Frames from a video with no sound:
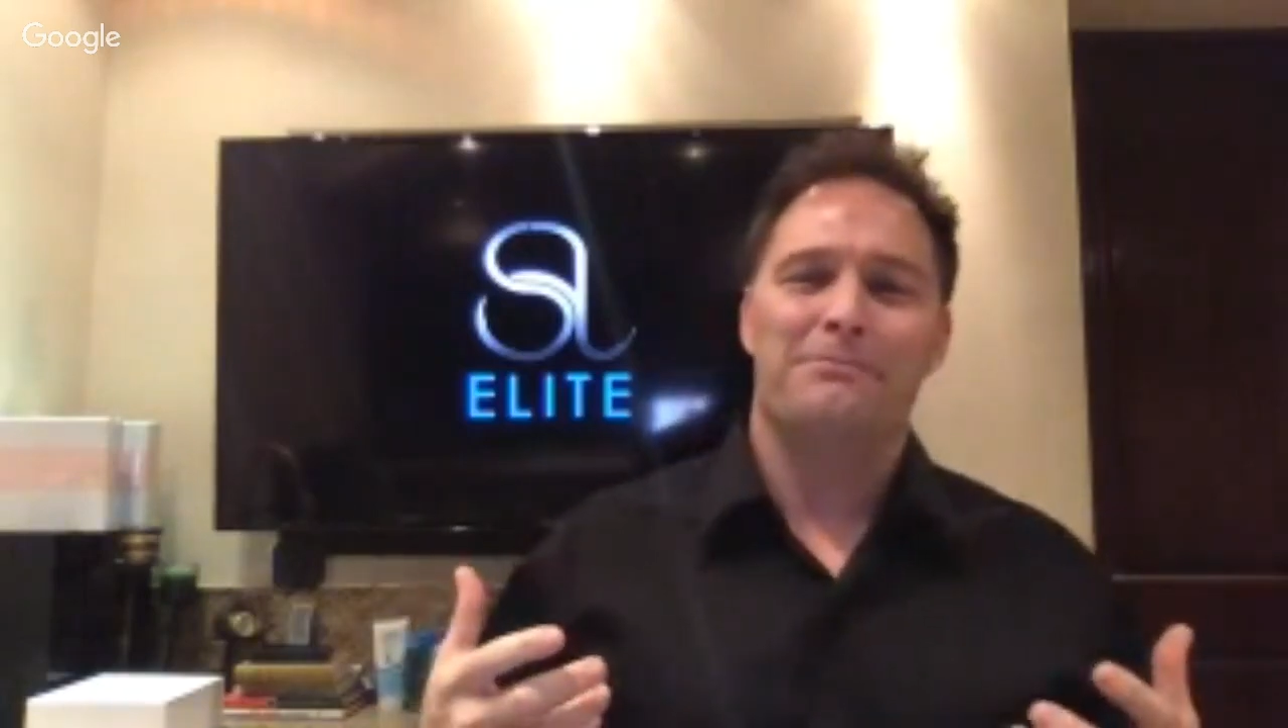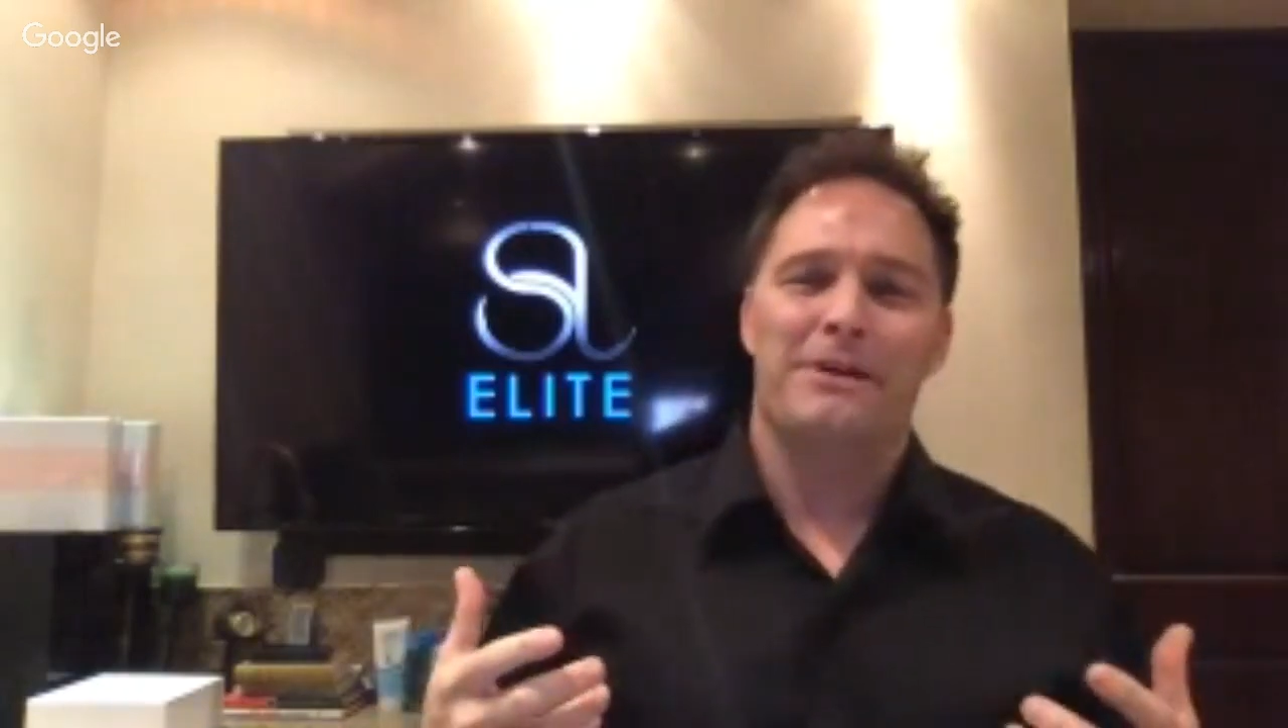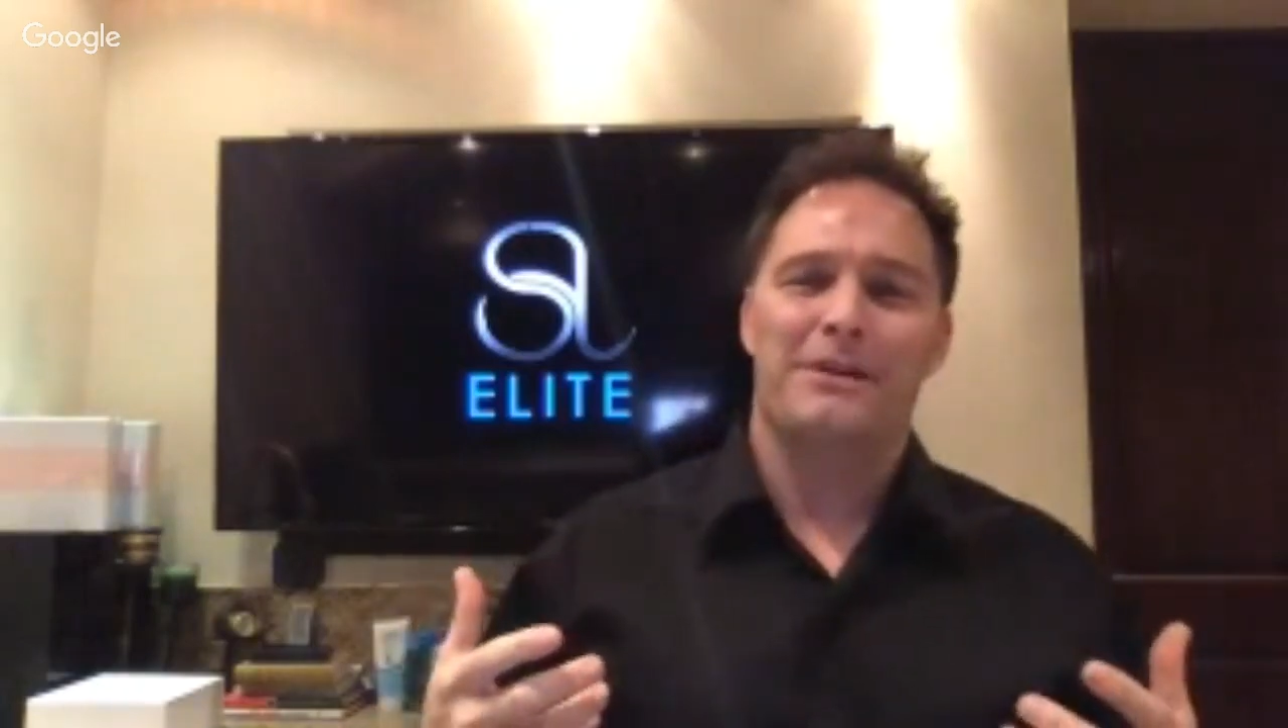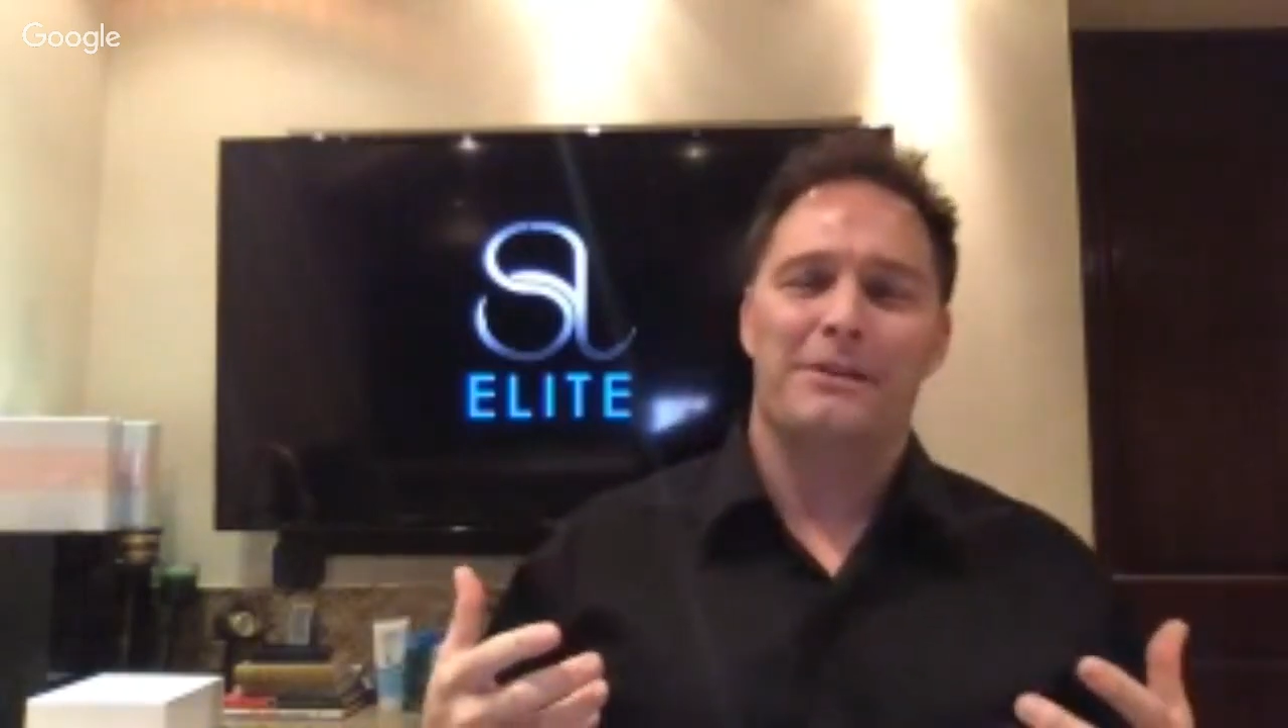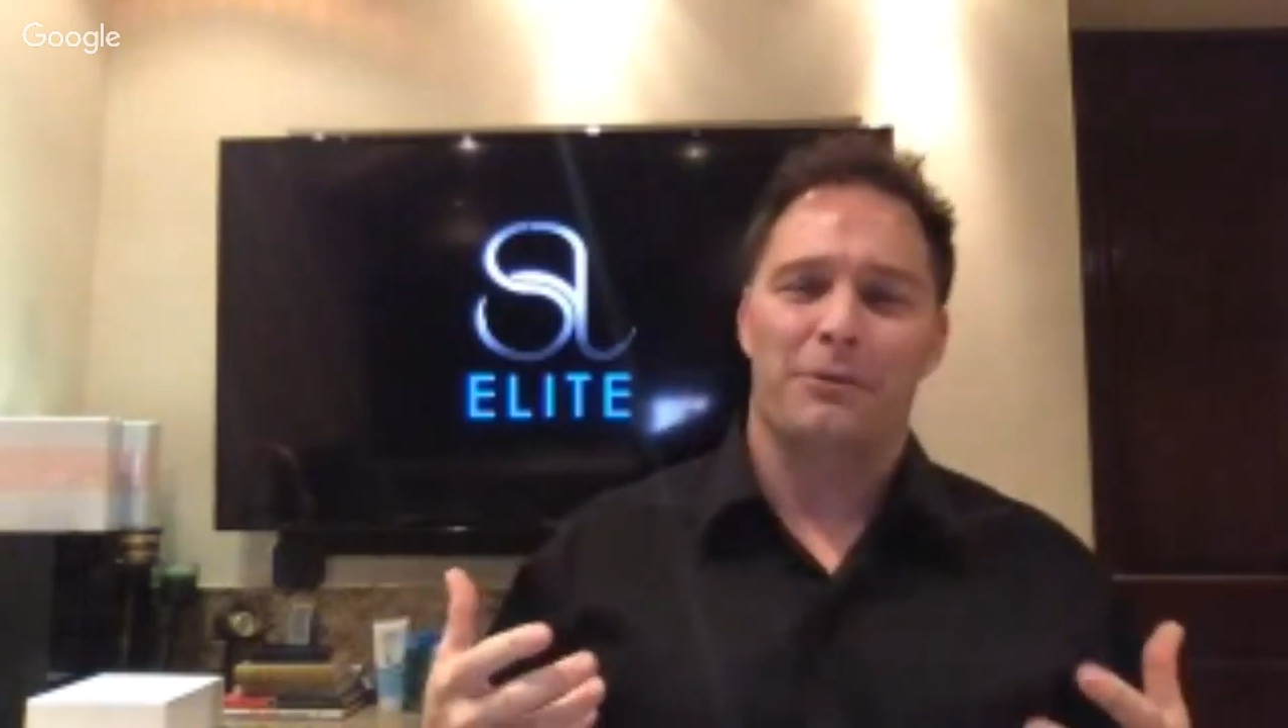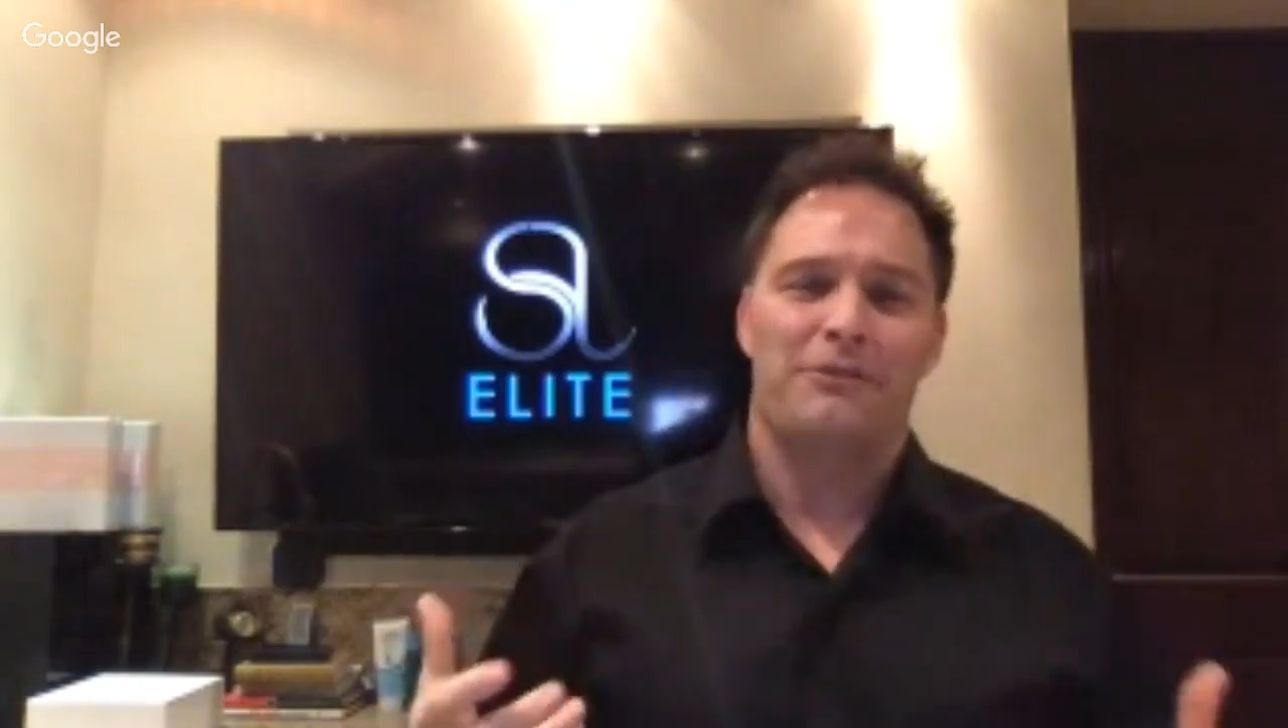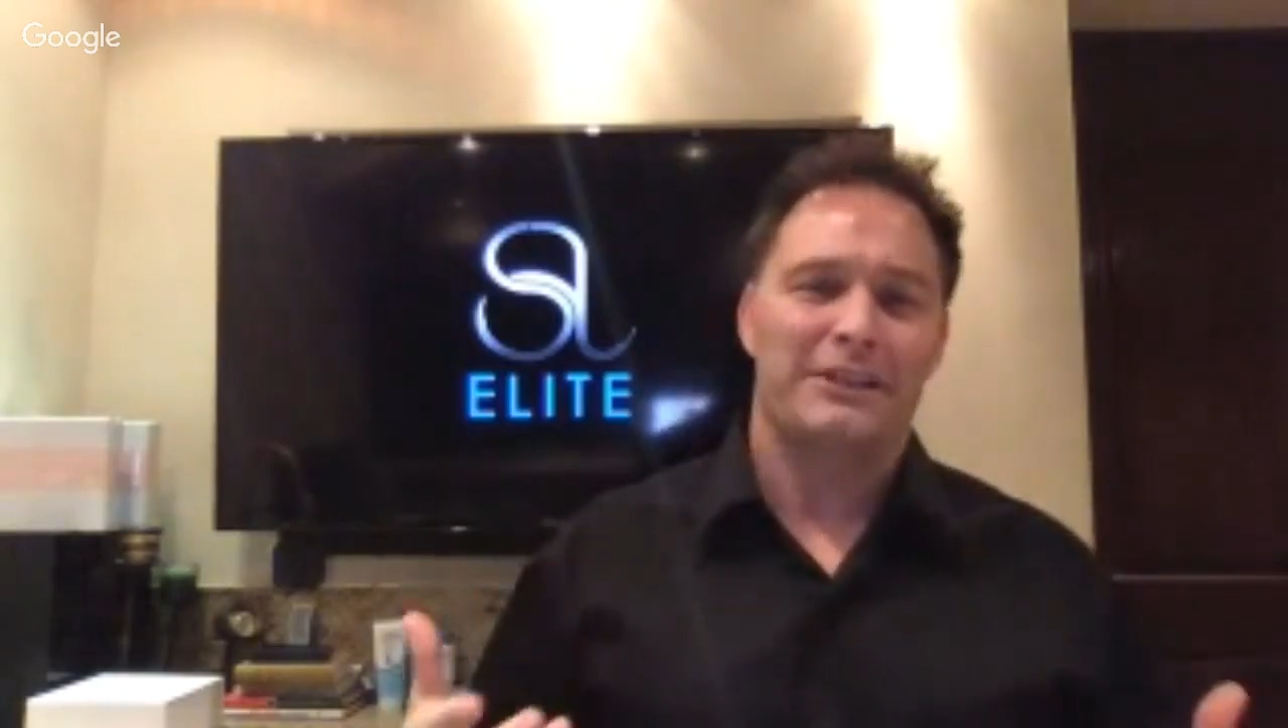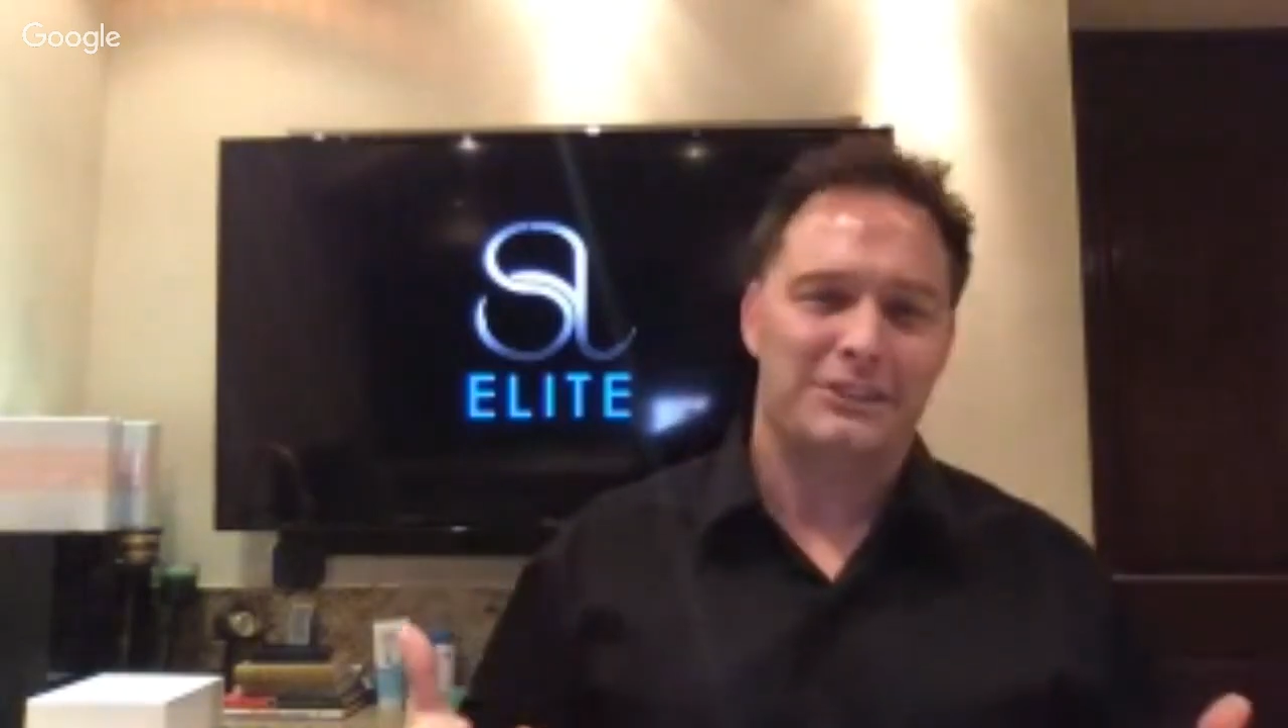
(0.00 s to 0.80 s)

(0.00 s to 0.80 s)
profession's